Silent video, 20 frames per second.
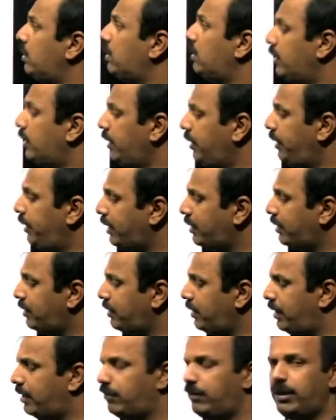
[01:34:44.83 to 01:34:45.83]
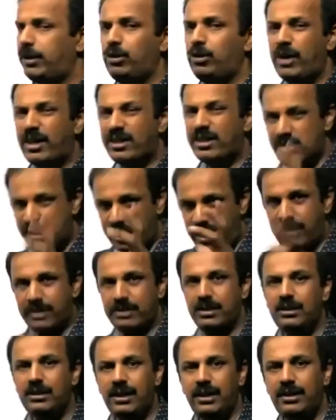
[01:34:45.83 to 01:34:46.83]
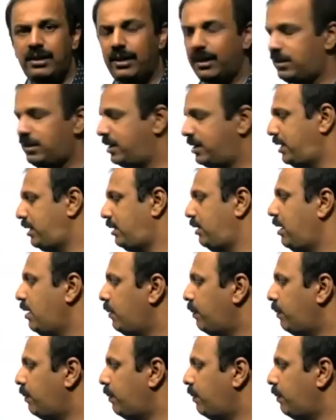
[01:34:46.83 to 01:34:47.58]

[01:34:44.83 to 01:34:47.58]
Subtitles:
inductor, when you are charging the inductor,